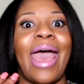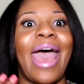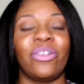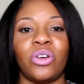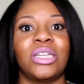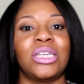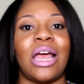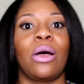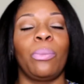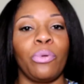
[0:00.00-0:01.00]
after I
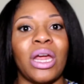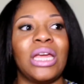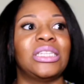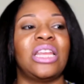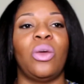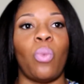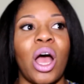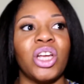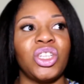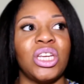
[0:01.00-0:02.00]
took out braids and then
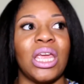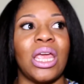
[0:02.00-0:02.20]
washing